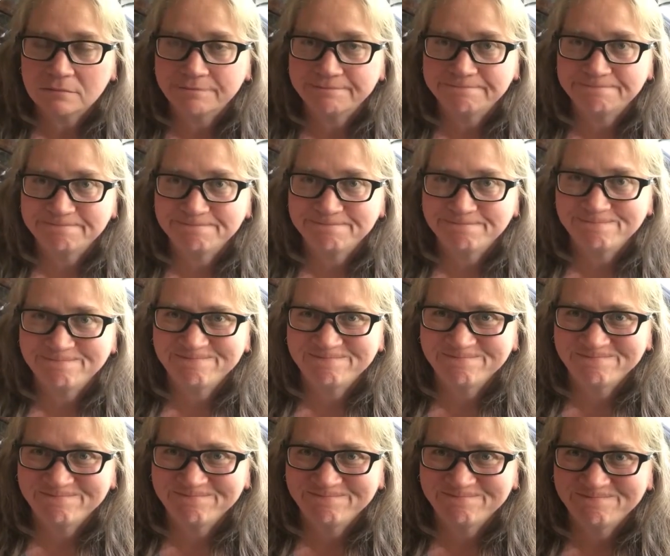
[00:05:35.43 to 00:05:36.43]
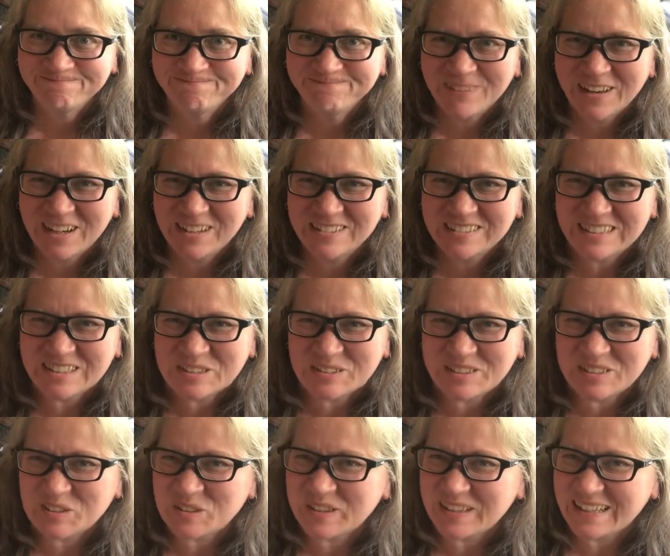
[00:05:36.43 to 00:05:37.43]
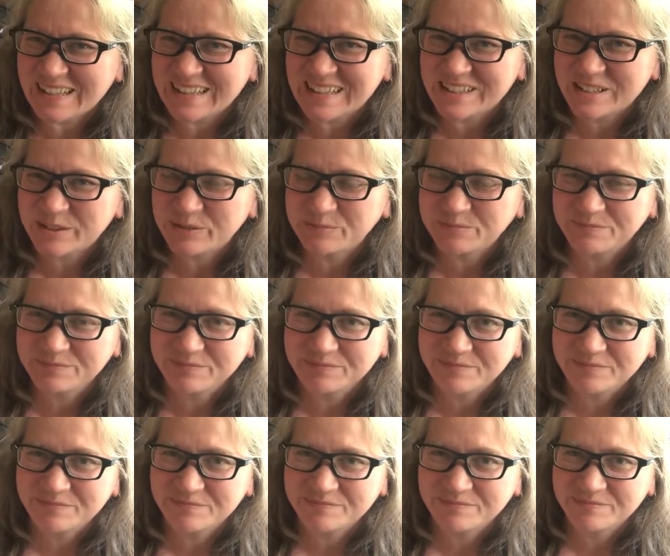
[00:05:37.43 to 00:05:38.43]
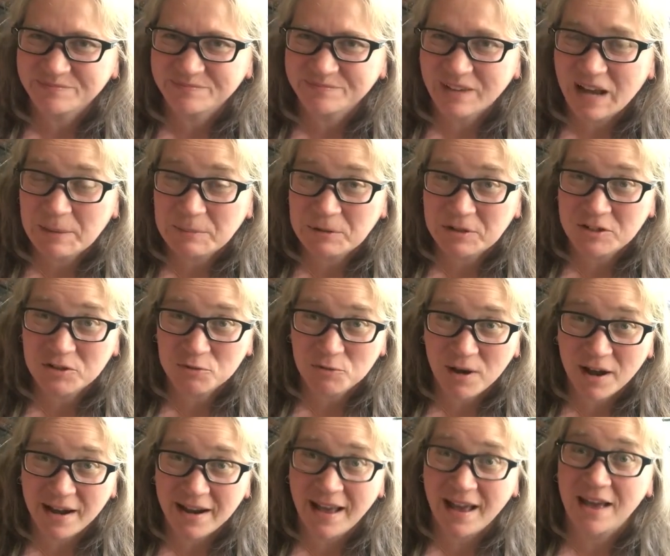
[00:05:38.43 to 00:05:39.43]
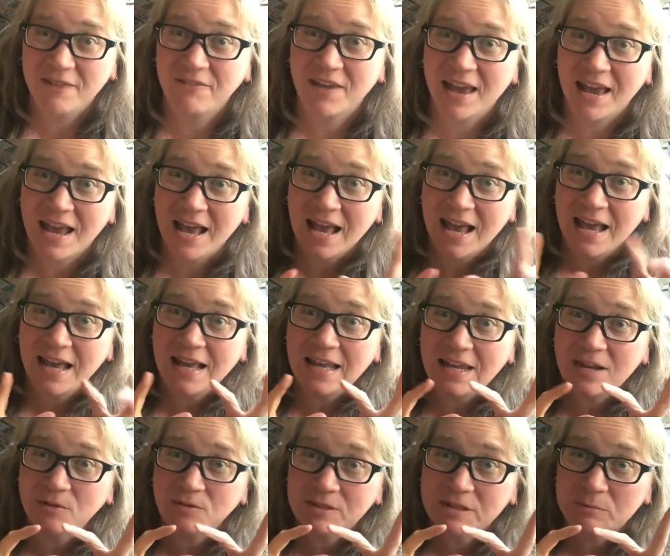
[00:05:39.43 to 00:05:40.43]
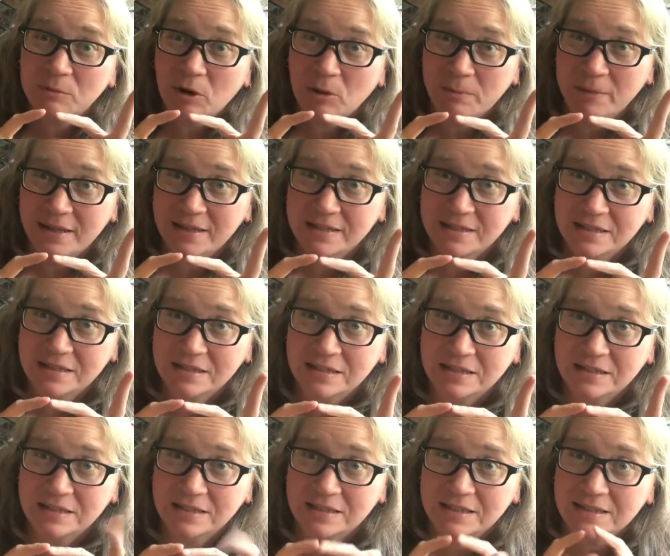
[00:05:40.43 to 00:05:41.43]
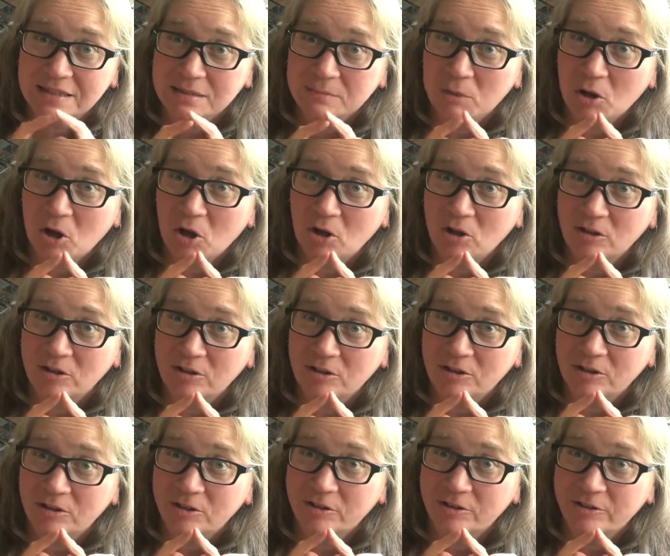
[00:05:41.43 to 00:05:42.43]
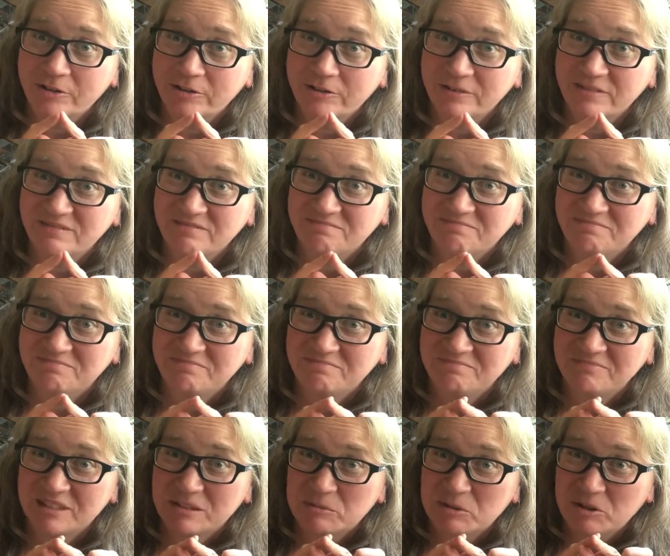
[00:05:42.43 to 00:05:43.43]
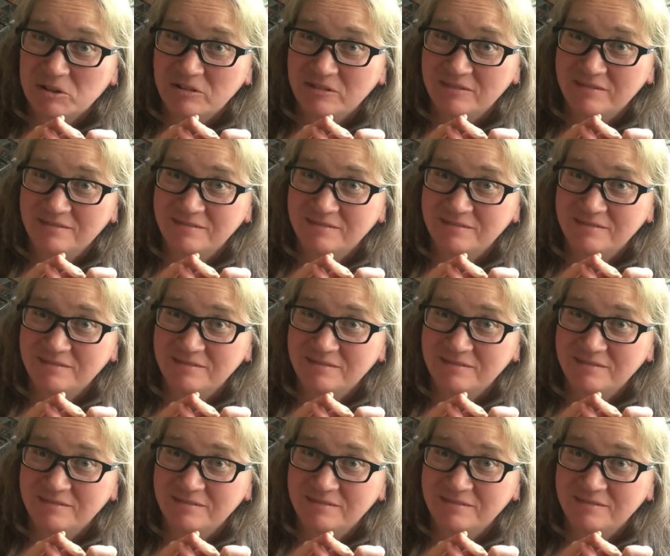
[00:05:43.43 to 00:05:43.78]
Mm, I don't know. I don't think so. I'm going to try to have a little small piece. Small. Small.